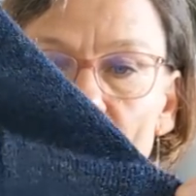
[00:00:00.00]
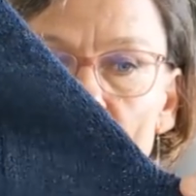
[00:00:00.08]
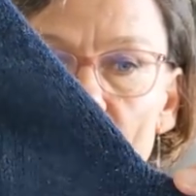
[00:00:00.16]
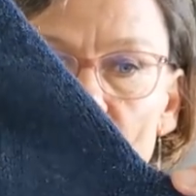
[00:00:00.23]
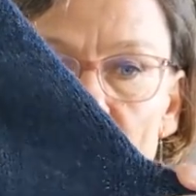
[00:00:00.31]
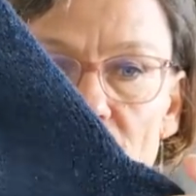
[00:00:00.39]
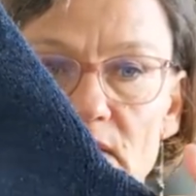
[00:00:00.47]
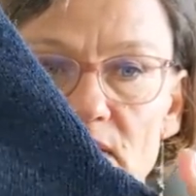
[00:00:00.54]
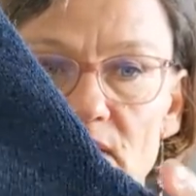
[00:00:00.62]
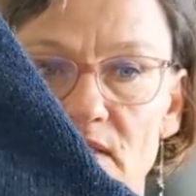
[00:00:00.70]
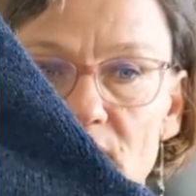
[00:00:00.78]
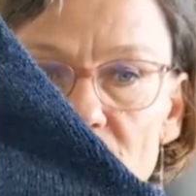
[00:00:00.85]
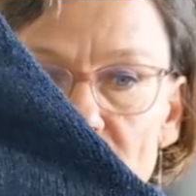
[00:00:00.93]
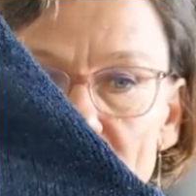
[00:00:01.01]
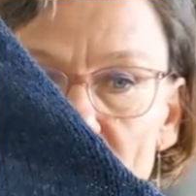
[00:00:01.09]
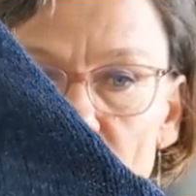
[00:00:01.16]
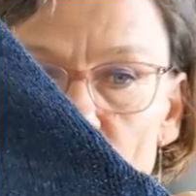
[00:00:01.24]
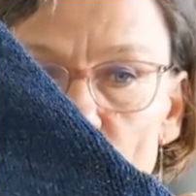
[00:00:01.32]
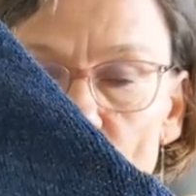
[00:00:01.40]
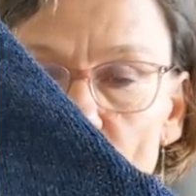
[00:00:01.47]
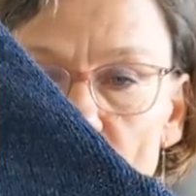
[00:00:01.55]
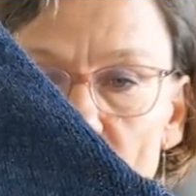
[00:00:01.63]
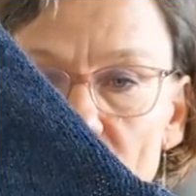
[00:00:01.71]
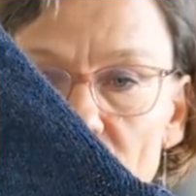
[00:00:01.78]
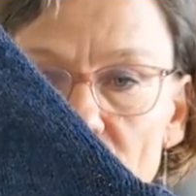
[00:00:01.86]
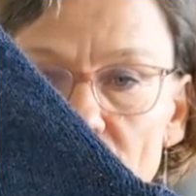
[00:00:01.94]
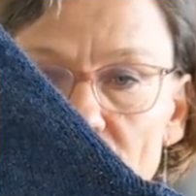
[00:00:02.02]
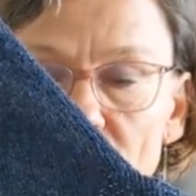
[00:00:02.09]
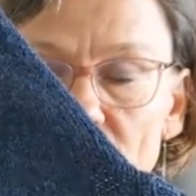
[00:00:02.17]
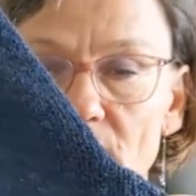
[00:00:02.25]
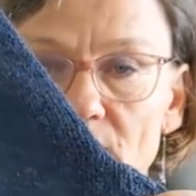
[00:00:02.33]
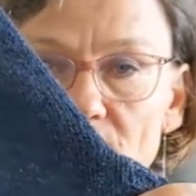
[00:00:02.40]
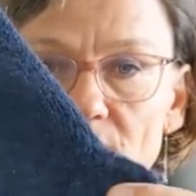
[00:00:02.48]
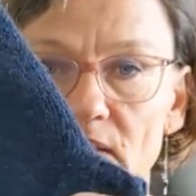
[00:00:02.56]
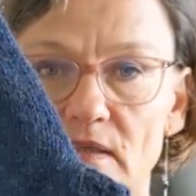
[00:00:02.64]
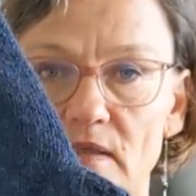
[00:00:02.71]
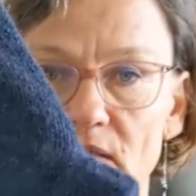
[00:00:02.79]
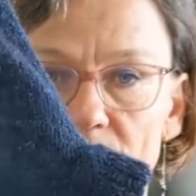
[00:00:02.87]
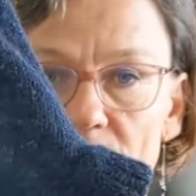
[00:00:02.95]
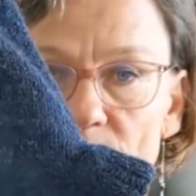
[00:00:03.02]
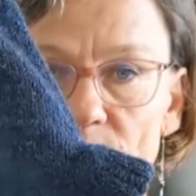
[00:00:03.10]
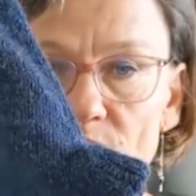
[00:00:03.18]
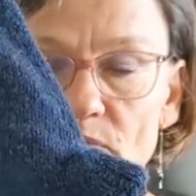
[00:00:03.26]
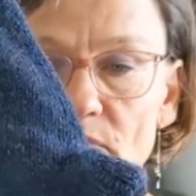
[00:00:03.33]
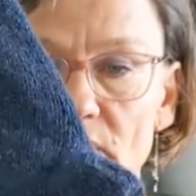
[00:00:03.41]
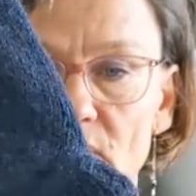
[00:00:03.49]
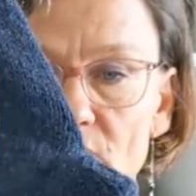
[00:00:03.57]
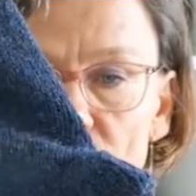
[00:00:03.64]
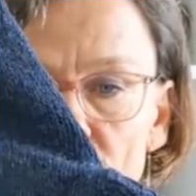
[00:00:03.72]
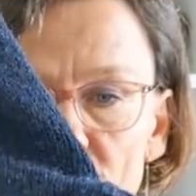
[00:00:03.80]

on this saddle shoulder. I don't know whether you